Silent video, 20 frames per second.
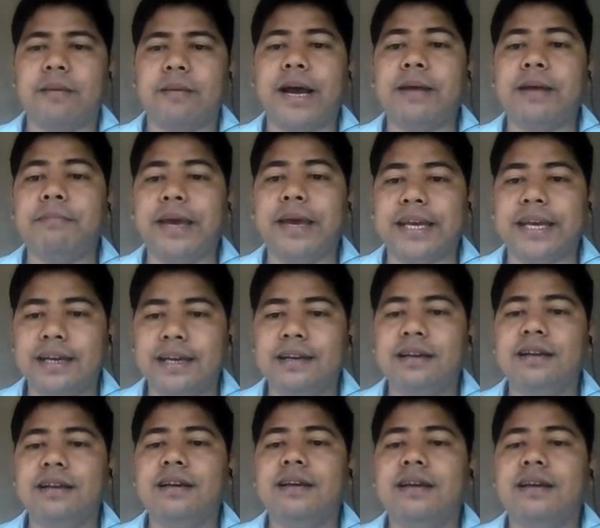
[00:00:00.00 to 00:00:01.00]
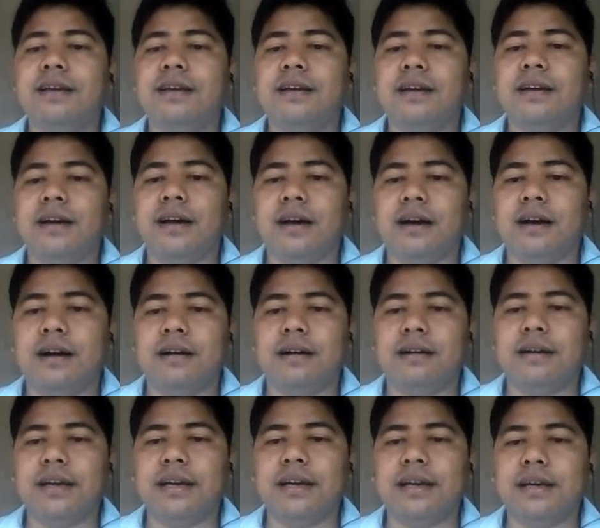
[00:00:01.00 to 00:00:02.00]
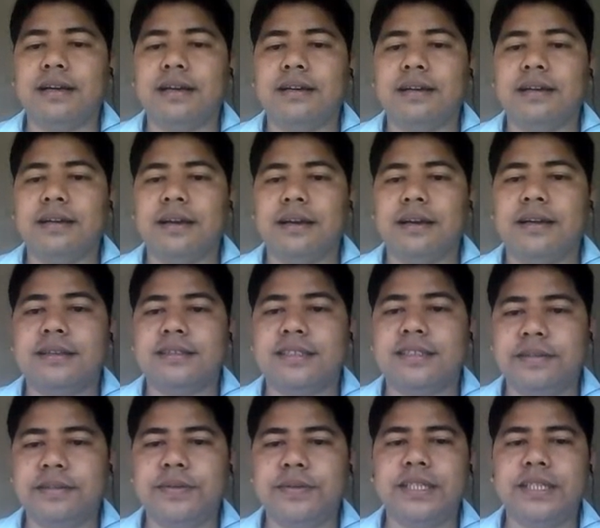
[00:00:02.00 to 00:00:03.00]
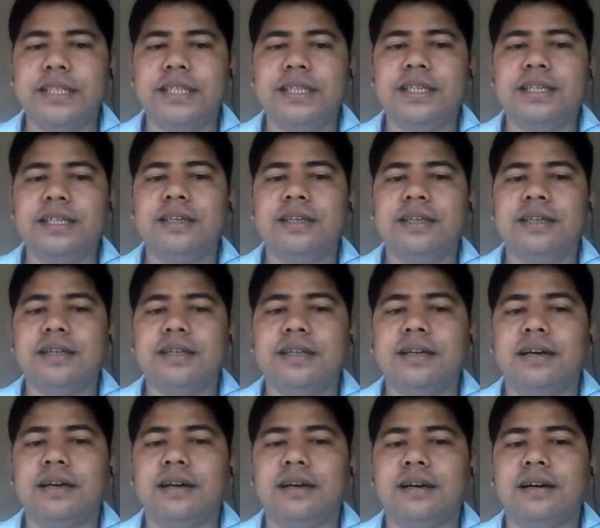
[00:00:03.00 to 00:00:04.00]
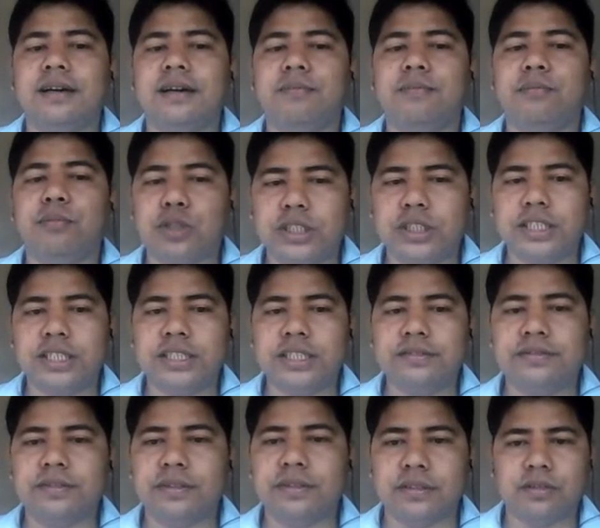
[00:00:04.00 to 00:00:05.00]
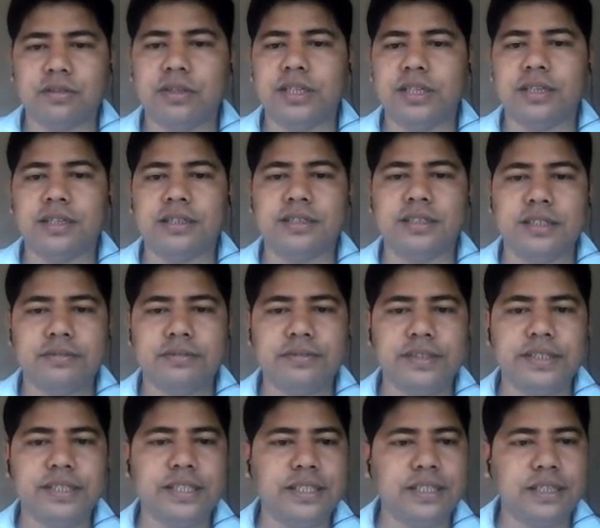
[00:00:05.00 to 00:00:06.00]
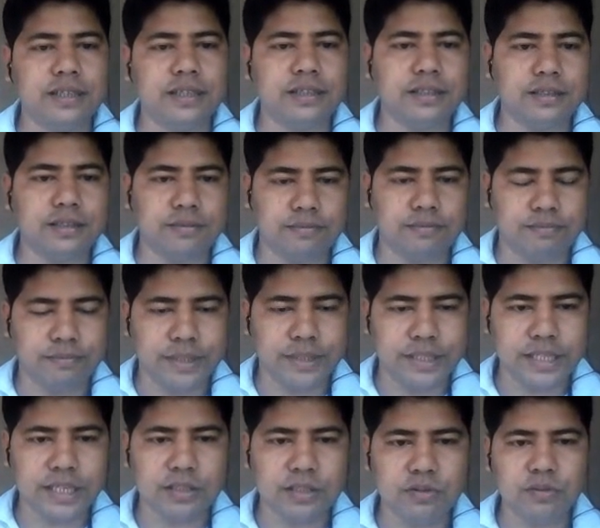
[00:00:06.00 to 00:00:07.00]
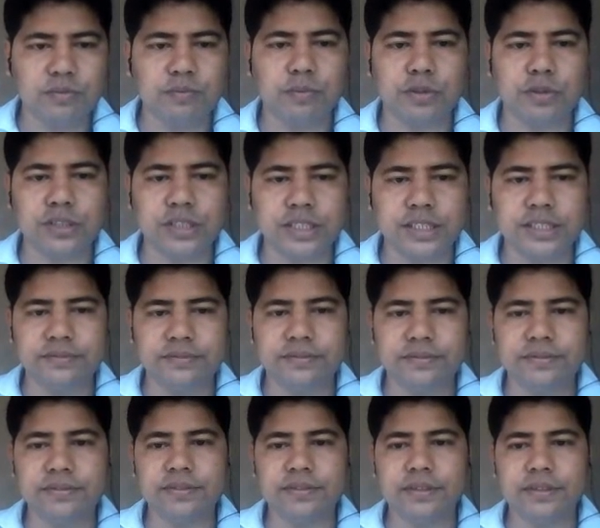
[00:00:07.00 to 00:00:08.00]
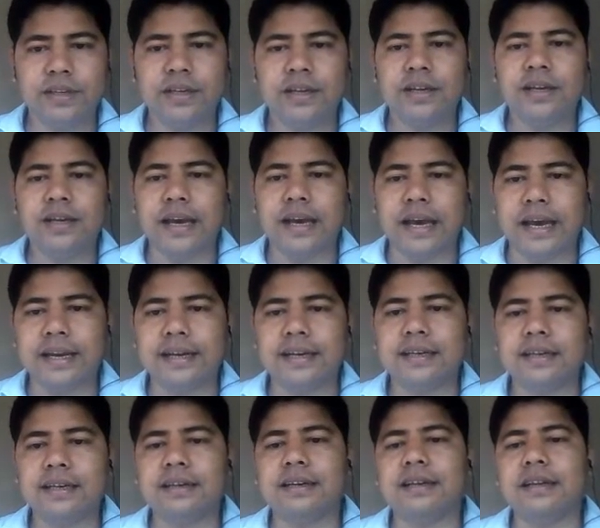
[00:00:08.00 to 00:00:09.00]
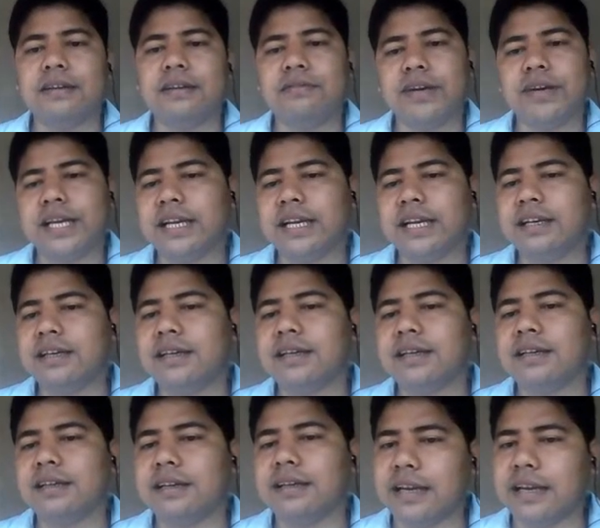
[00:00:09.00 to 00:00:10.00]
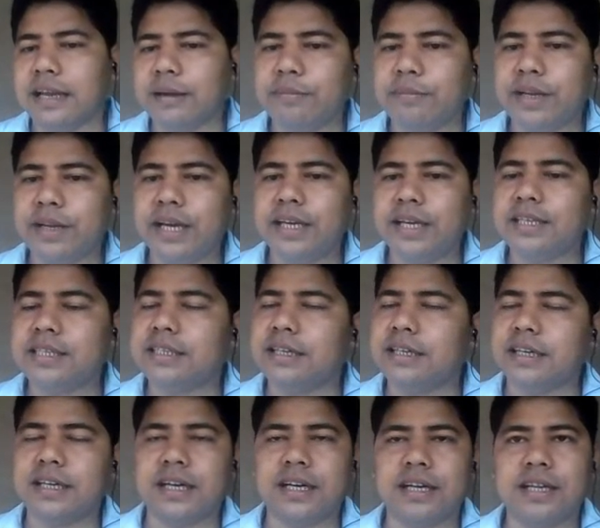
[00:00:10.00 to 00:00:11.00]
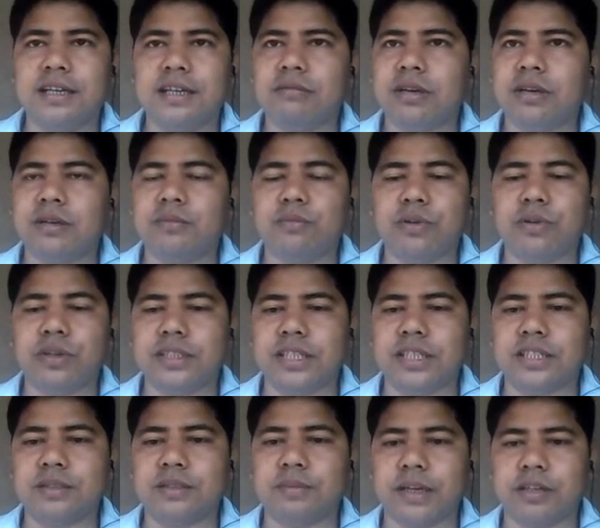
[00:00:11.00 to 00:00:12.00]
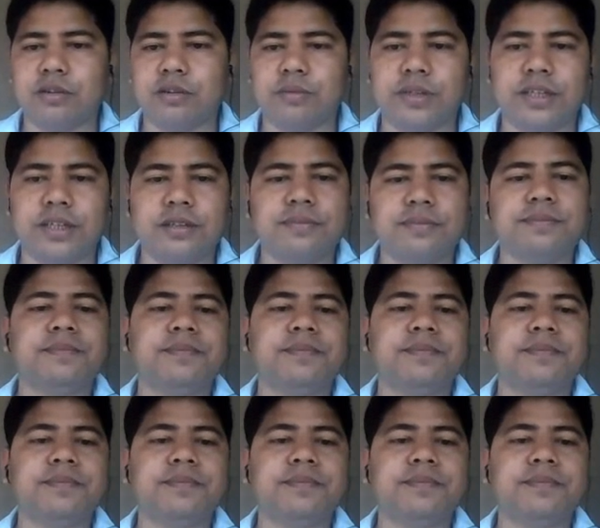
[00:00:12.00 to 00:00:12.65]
by making a GVD positive, a GVD beta 2 positive at even at lambda is greater than 1.6 micrometer.